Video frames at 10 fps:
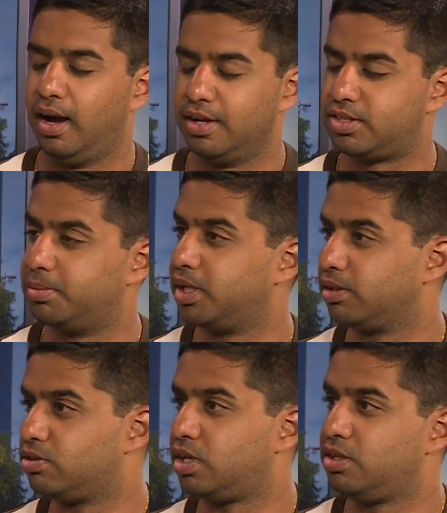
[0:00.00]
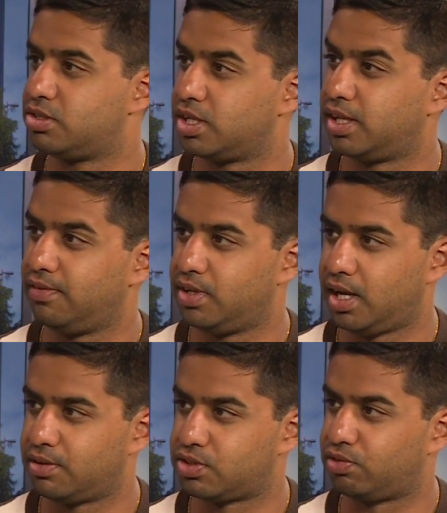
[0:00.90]
Some of the other changes that they've
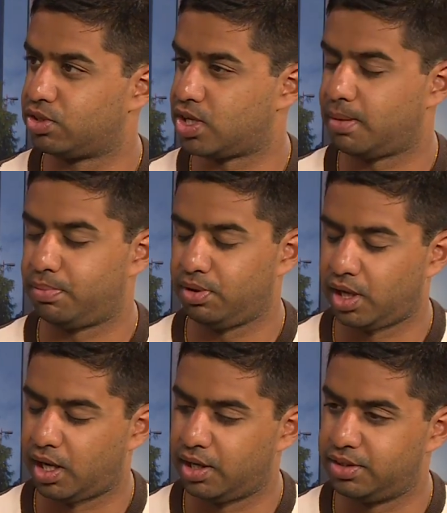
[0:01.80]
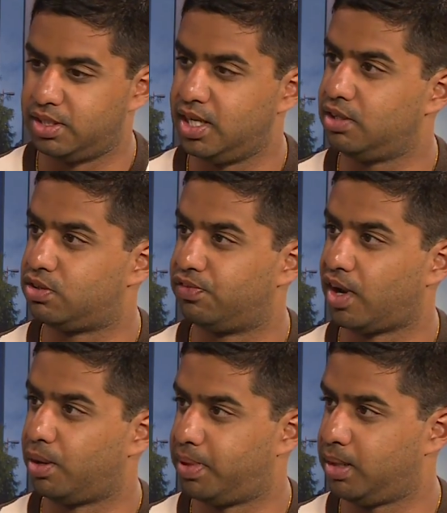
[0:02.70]
announced, for example, the date to
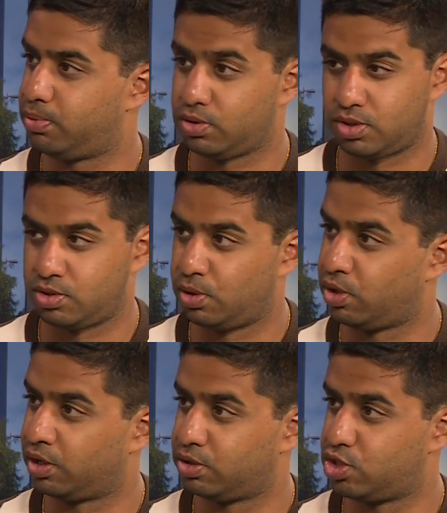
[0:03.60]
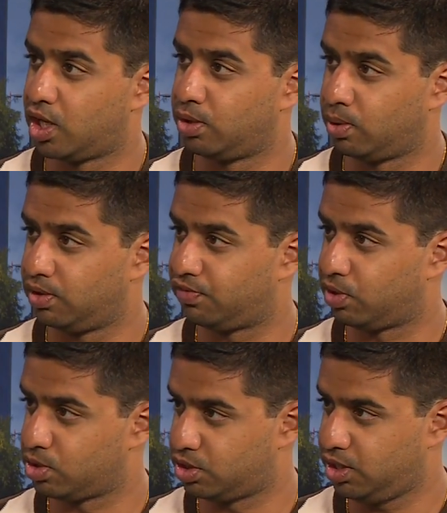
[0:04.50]
file papers is no longer January
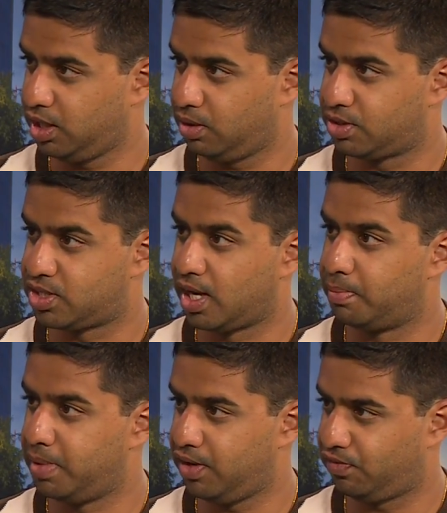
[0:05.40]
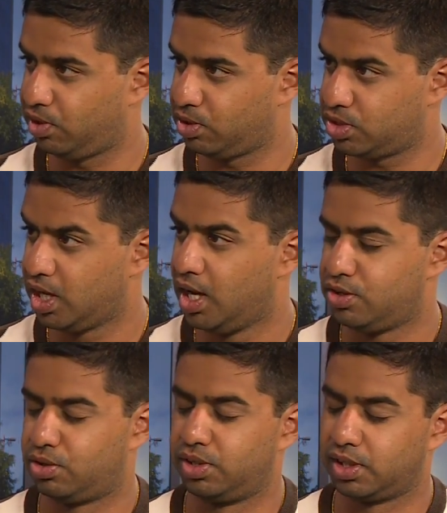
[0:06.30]
1st of the year, it's now May 1st,
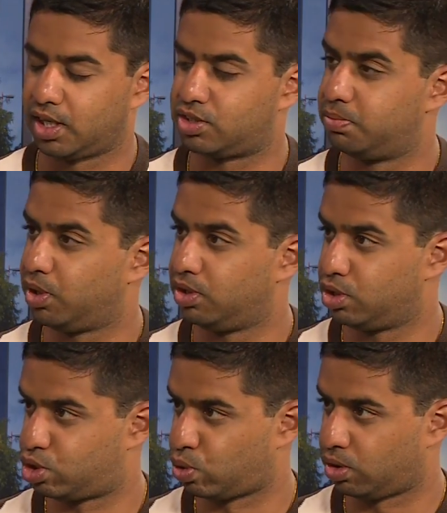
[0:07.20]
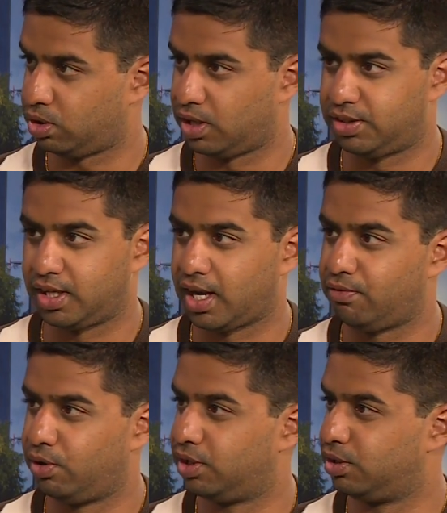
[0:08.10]
so the election period is shorter. I think
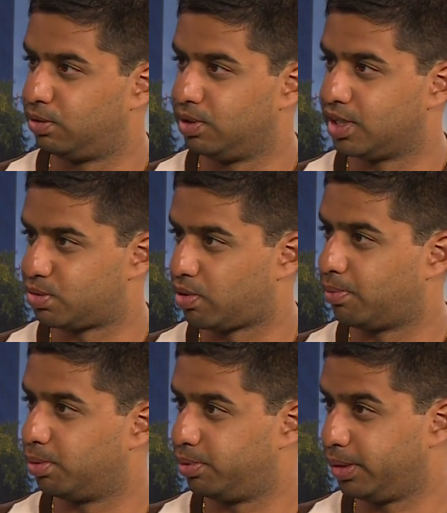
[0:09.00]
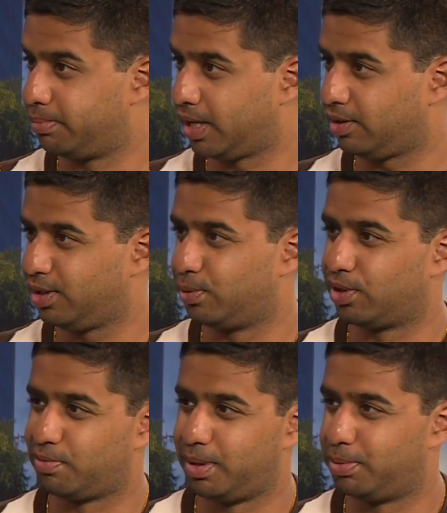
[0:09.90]
everyone can agree that's probably better. You
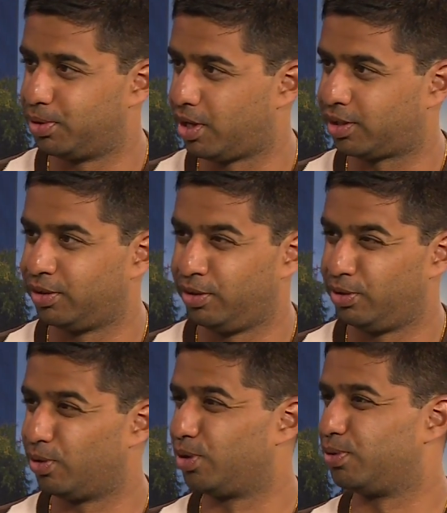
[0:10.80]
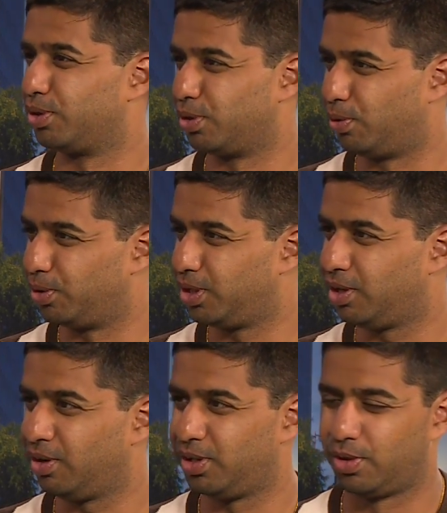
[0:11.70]
won't have people knocking on your door throughout the whole
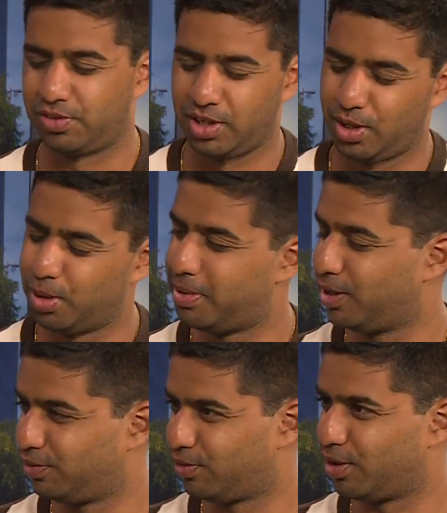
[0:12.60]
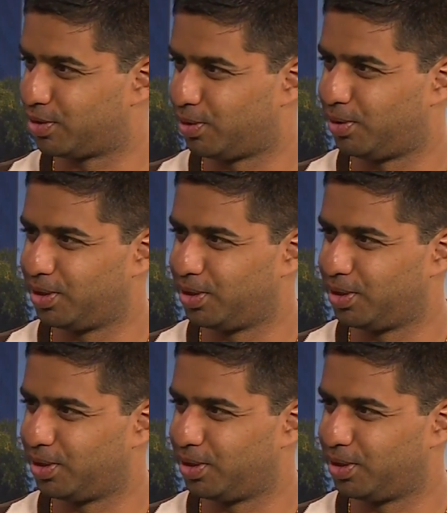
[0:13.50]
year, you don't have to hear about it throughout the whole